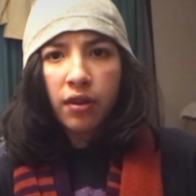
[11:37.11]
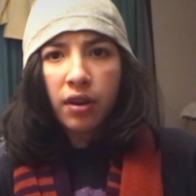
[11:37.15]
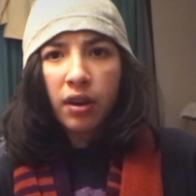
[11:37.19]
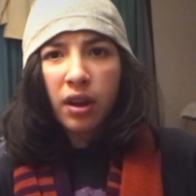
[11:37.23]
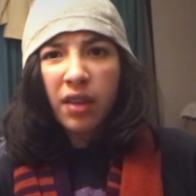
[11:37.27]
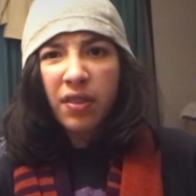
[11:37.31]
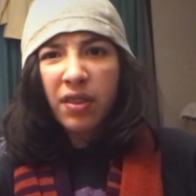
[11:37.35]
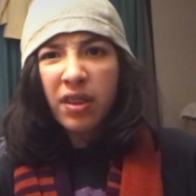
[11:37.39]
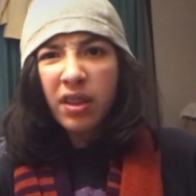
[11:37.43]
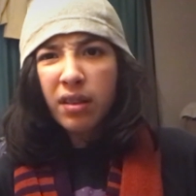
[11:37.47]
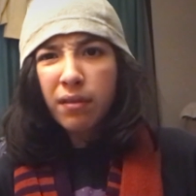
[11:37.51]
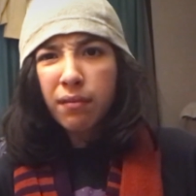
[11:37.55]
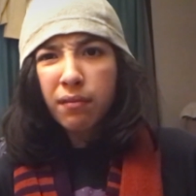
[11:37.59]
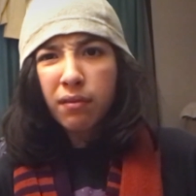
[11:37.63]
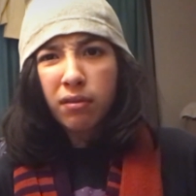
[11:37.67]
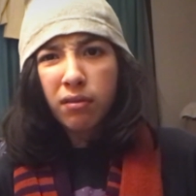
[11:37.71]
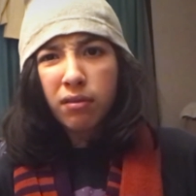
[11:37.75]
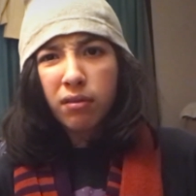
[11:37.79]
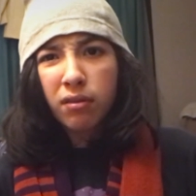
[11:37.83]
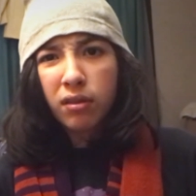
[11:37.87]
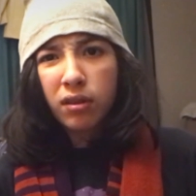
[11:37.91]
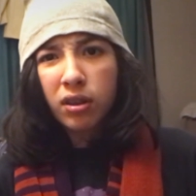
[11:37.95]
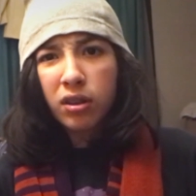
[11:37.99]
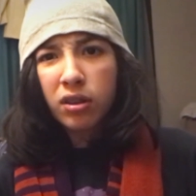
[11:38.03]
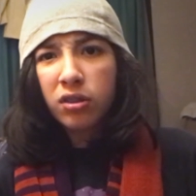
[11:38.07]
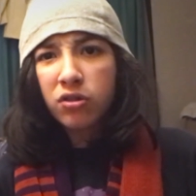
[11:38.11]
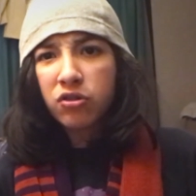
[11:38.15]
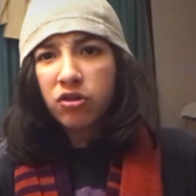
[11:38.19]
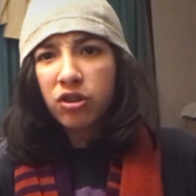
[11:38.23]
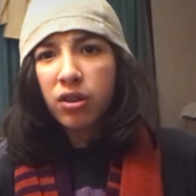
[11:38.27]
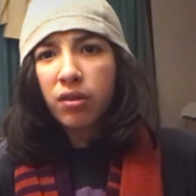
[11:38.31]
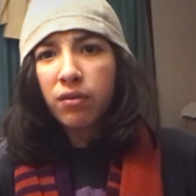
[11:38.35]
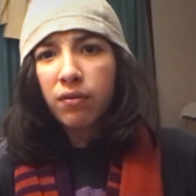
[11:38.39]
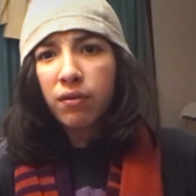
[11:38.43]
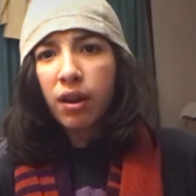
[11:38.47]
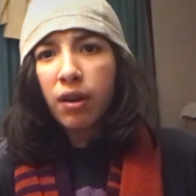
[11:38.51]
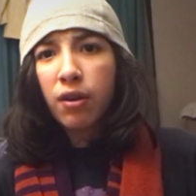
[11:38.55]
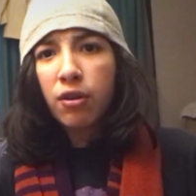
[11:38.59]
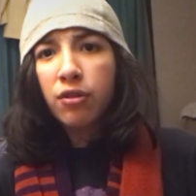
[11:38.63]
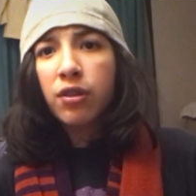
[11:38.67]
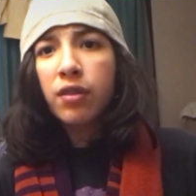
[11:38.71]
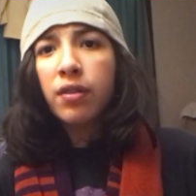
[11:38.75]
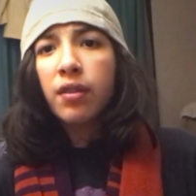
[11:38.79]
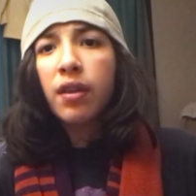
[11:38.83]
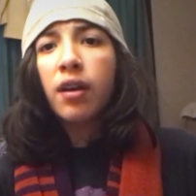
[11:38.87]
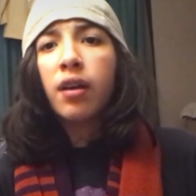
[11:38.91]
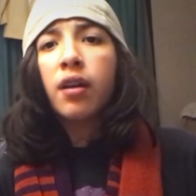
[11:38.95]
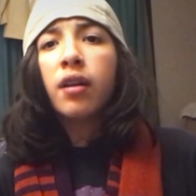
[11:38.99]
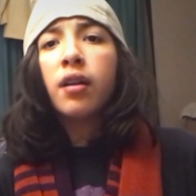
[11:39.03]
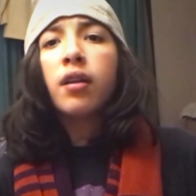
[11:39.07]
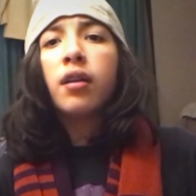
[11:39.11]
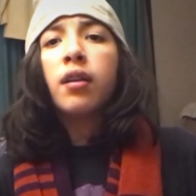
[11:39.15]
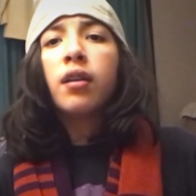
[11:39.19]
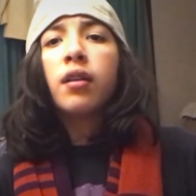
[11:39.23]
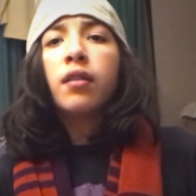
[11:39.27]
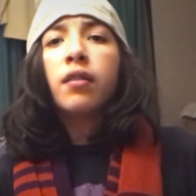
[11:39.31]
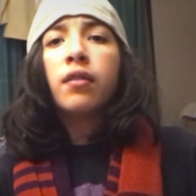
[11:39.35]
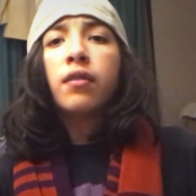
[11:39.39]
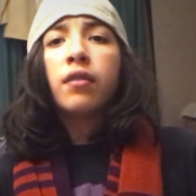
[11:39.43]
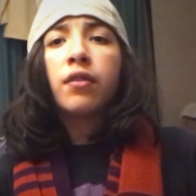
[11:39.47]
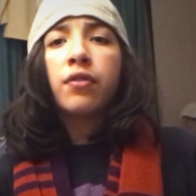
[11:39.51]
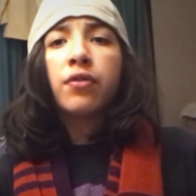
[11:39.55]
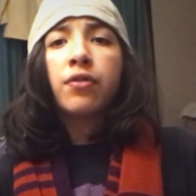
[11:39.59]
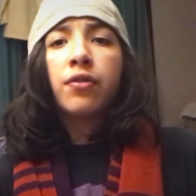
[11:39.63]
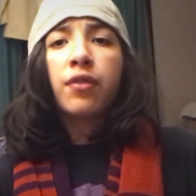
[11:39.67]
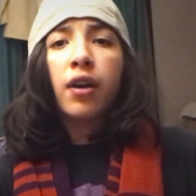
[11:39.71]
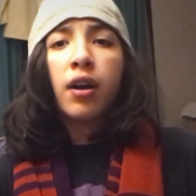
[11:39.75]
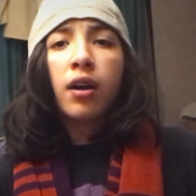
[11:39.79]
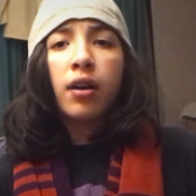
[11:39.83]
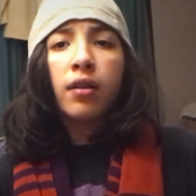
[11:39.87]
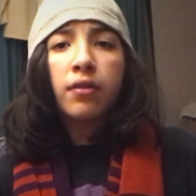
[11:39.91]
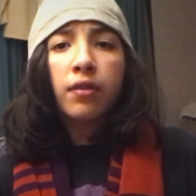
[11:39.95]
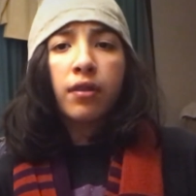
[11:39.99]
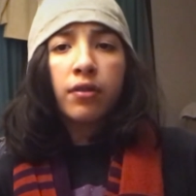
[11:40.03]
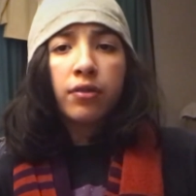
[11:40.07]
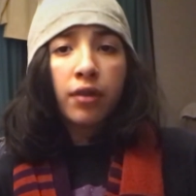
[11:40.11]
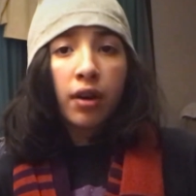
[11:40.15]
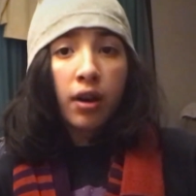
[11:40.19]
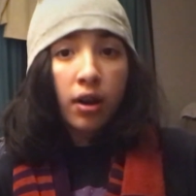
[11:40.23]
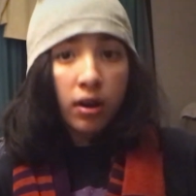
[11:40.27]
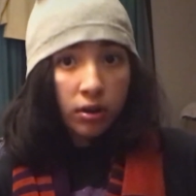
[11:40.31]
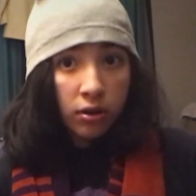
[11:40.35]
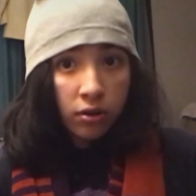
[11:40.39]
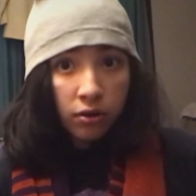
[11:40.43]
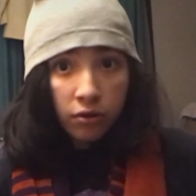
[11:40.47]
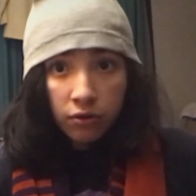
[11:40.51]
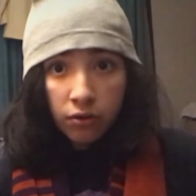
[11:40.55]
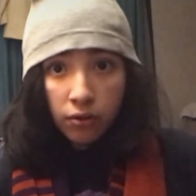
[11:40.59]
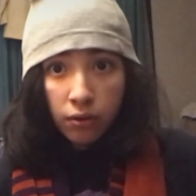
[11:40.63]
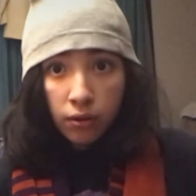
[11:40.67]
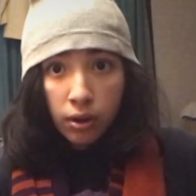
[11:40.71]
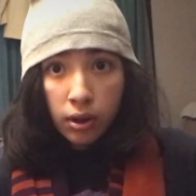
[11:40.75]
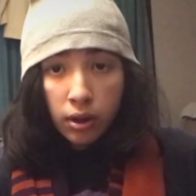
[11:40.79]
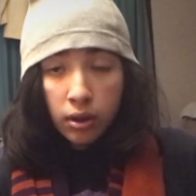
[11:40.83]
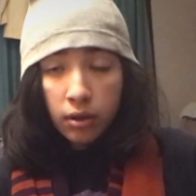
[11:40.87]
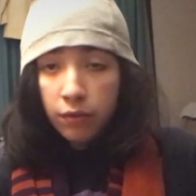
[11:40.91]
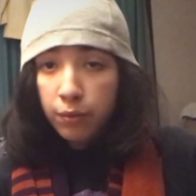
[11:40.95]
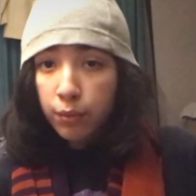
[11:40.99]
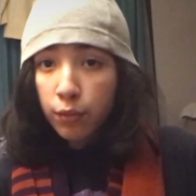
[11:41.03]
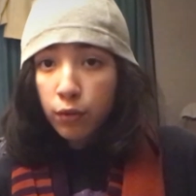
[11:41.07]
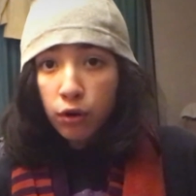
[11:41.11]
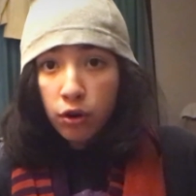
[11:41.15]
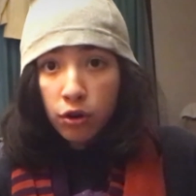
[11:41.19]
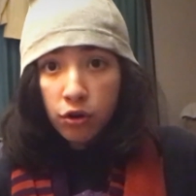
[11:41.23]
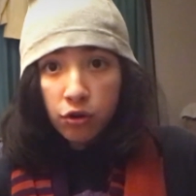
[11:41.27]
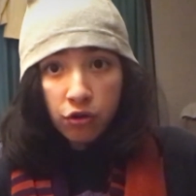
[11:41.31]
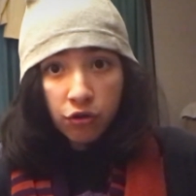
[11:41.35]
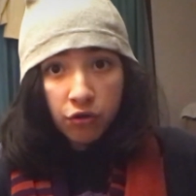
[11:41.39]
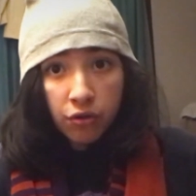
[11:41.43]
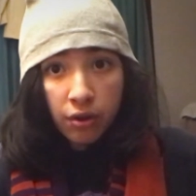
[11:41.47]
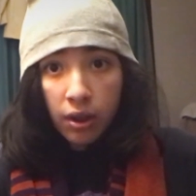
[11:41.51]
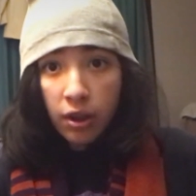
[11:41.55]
I think legit everything that the Doctor's doing is more interesting.